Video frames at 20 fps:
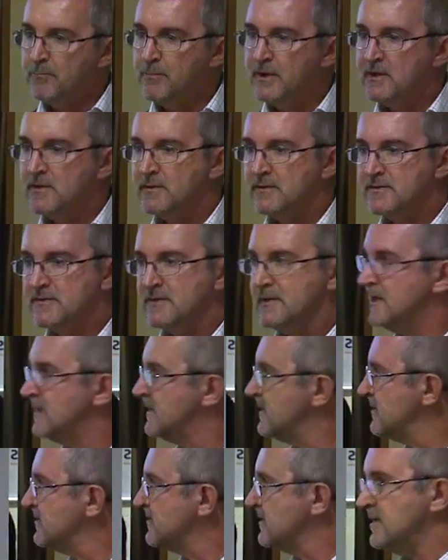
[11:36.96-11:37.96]
Because
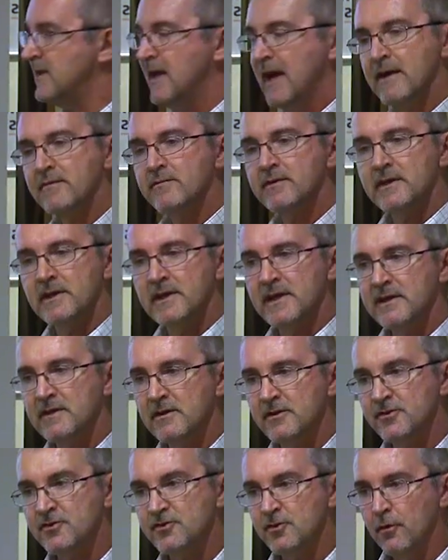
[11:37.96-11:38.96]
it is inherently
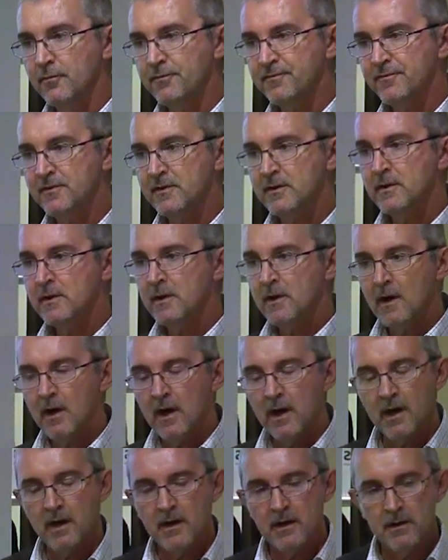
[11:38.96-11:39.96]
a soft
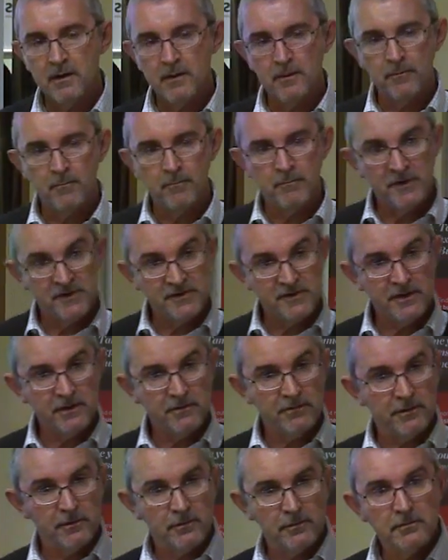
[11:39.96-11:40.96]

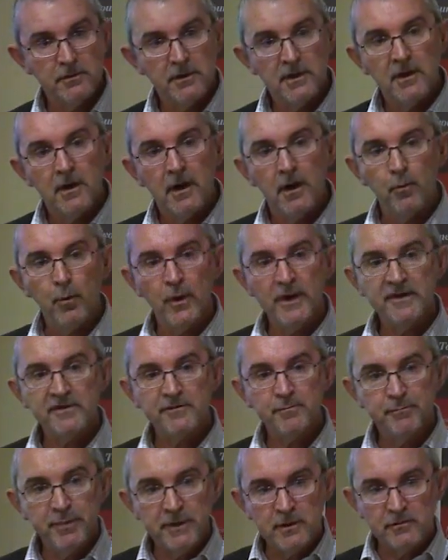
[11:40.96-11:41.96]
material, and when
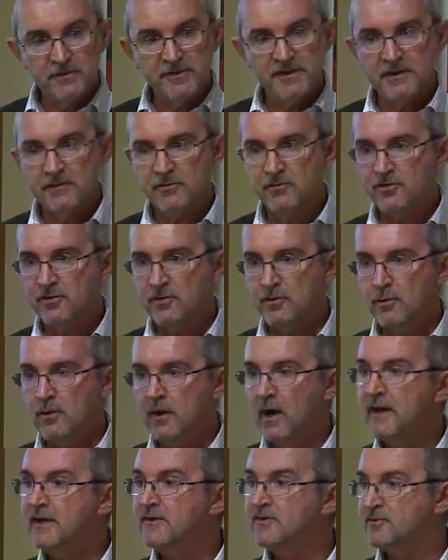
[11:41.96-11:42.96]
it's built into
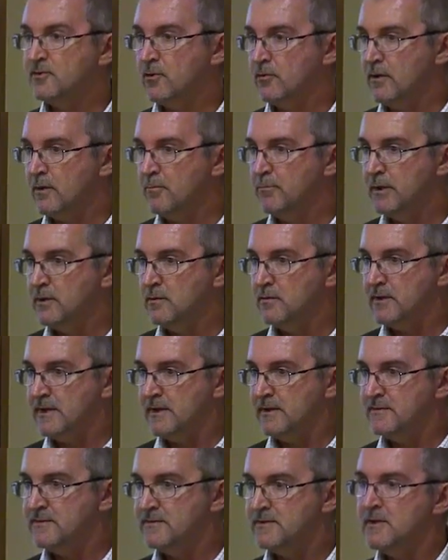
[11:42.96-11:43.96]
historic
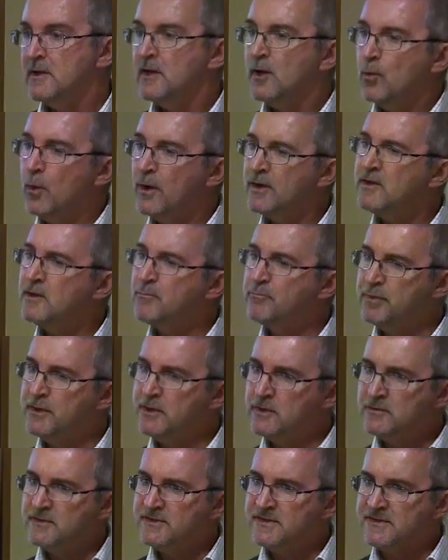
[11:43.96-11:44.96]
buildings, one of the
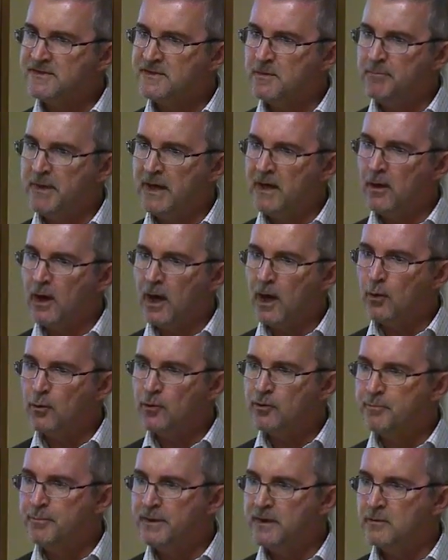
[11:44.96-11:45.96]
beauties about
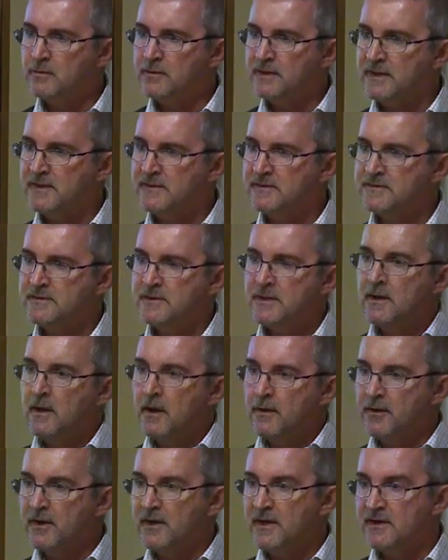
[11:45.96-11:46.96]
old buildings
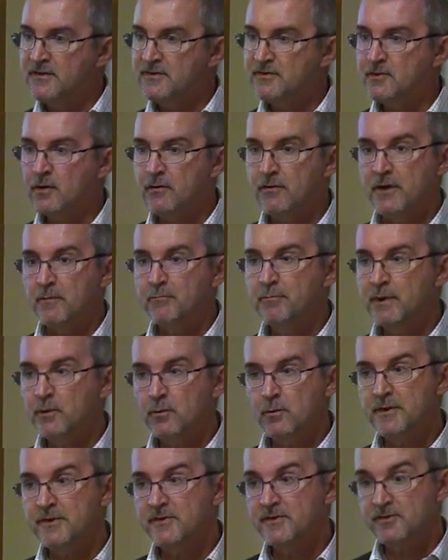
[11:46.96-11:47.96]
that are historic,
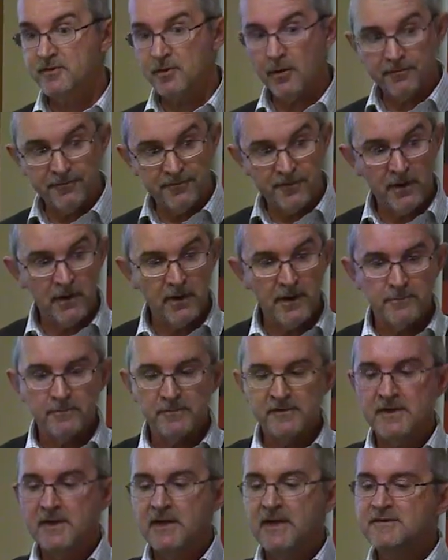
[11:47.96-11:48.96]
built with soft
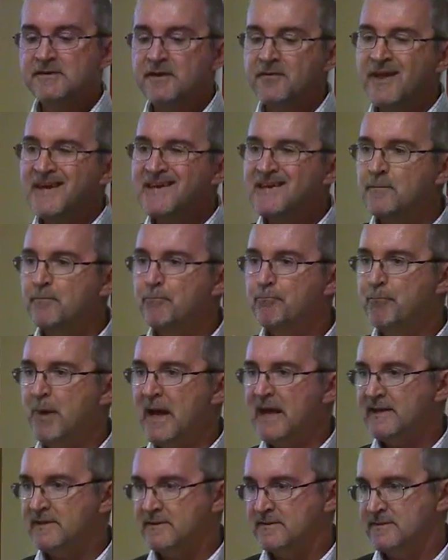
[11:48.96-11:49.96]
limes, is that they can
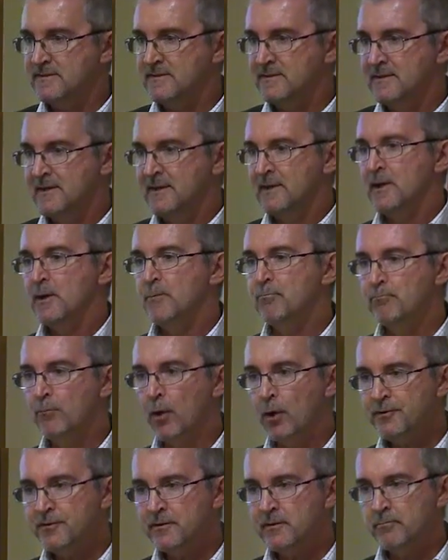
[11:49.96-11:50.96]
bend.
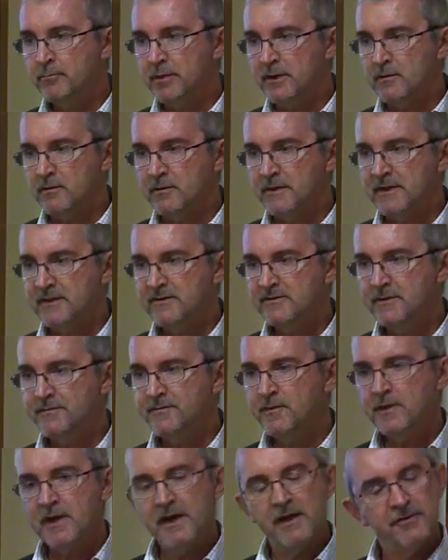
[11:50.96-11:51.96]
Modern buildings,
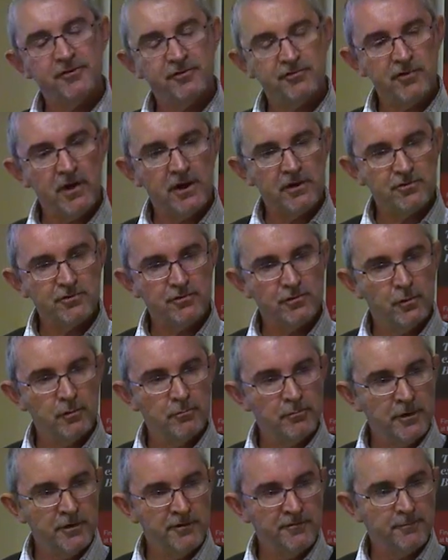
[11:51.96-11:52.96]
if you get a
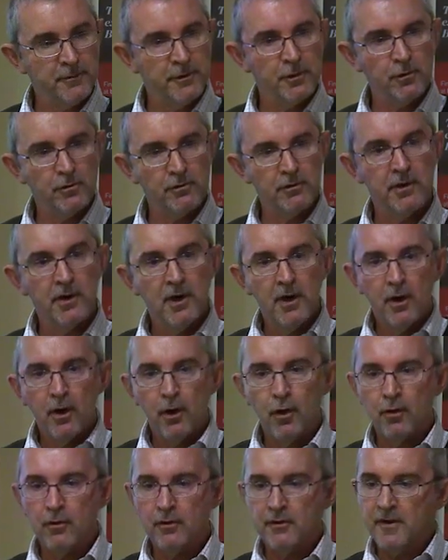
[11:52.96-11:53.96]
structural movement or
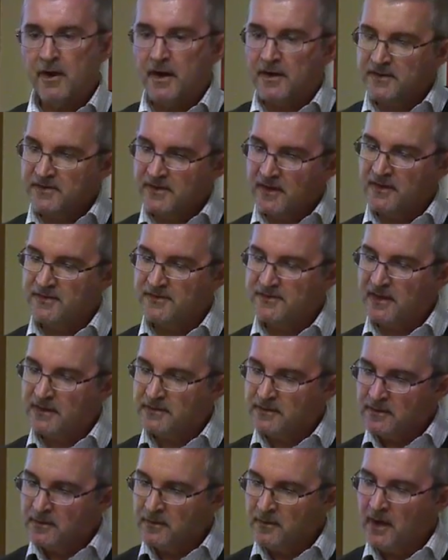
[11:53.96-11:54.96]
a
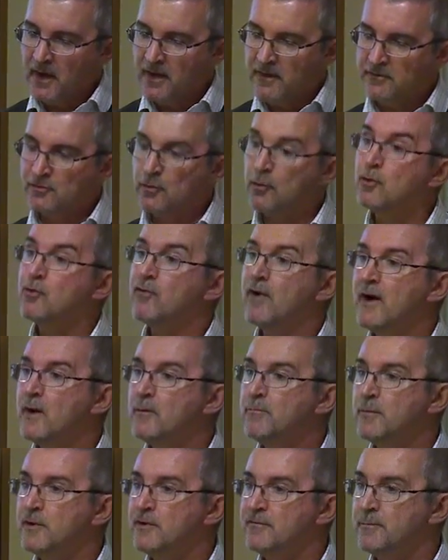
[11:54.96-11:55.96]
sudden sort of
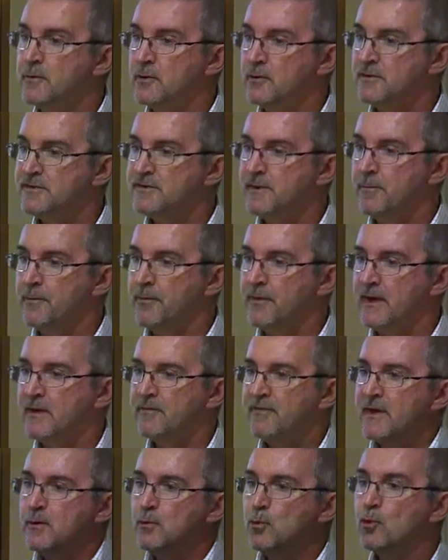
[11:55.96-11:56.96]
ground movement or
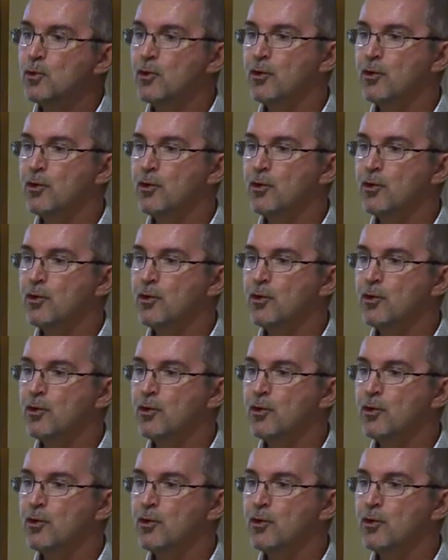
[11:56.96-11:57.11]
something, they will